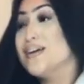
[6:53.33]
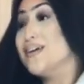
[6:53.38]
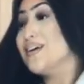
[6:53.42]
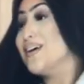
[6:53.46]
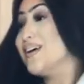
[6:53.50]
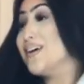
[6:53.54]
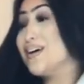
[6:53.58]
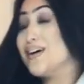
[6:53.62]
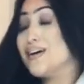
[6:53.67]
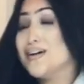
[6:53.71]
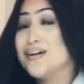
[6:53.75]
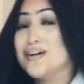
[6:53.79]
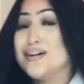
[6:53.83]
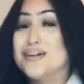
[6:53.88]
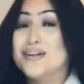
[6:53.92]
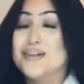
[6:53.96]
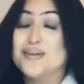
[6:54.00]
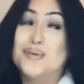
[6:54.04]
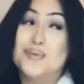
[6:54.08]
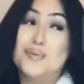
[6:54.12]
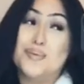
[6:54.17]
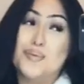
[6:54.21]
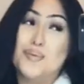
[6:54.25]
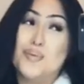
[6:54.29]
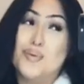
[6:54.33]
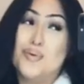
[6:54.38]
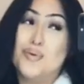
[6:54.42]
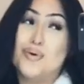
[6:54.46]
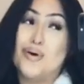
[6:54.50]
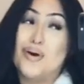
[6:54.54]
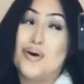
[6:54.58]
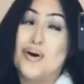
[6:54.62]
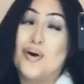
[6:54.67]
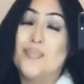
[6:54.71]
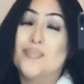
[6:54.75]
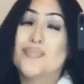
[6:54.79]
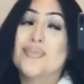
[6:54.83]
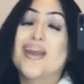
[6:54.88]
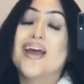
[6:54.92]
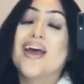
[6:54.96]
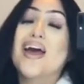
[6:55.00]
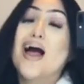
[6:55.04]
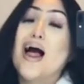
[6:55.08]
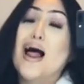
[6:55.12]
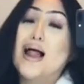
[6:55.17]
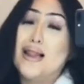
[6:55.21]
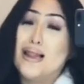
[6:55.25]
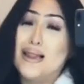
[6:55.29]
oh, girl.
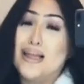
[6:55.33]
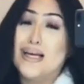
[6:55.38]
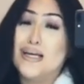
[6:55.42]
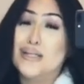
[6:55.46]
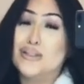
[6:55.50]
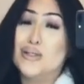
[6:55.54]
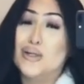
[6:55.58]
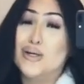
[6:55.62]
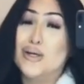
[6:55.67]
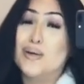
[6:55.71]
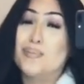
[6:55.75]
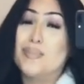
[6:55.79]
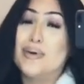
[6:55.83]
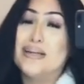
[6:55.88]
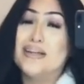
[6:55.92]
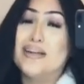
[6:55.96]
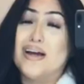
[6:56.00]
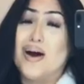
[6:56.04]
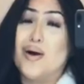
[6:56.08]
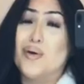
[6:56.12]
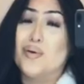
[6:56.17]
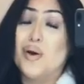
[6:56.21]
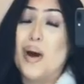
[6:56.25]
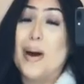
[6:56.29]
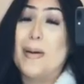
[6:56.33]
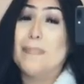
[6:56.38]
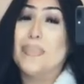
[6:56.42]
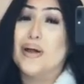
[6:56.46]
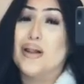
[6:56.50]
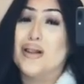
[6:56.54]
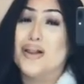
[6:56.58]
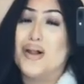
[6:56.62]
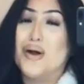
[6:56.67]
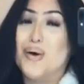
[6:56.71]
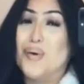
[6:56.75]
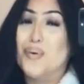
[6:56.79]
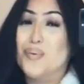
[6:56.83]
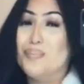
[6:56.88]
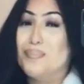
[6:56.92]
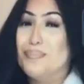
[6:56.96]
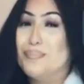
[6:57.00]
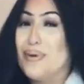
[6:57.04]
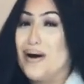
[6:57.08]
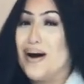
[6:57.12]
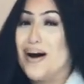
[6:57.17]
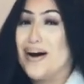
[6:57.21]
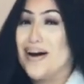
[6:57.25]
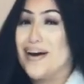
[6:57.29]
Links are going to be down below.
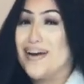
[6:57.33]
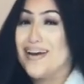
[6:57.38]
Bye.